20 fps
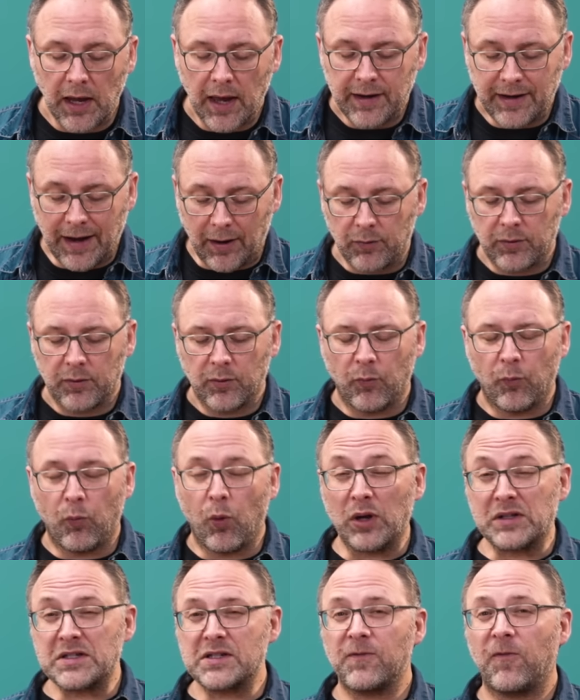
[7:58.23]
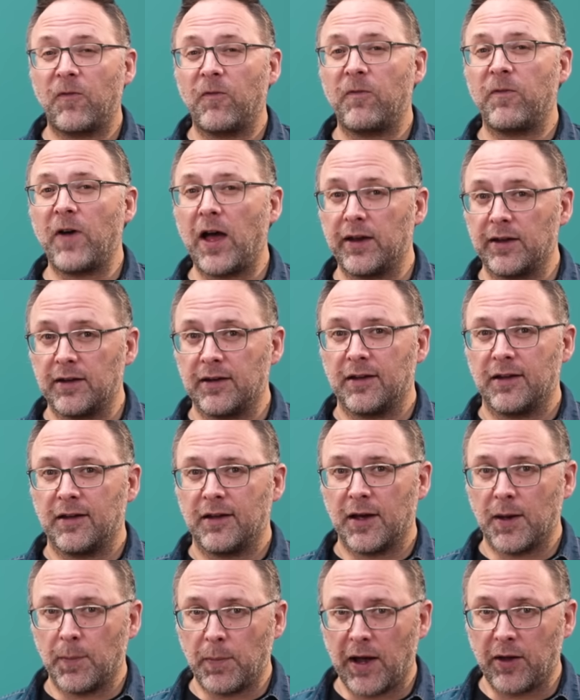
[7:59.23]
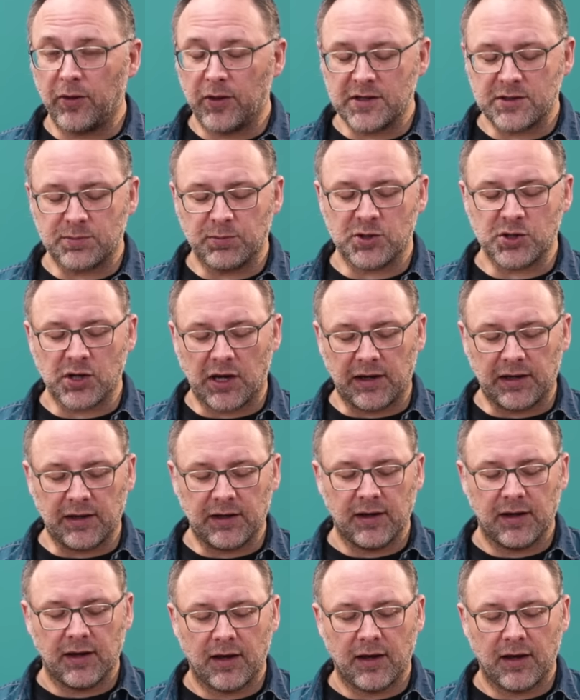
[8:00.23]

Now, what's fun about this machine,